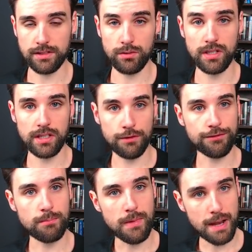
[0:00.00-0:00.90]
So, you know,
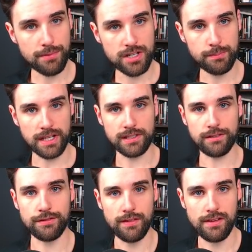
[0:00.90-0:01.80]
from my
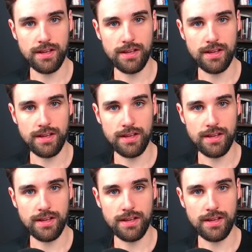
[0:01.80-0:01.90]
perspective,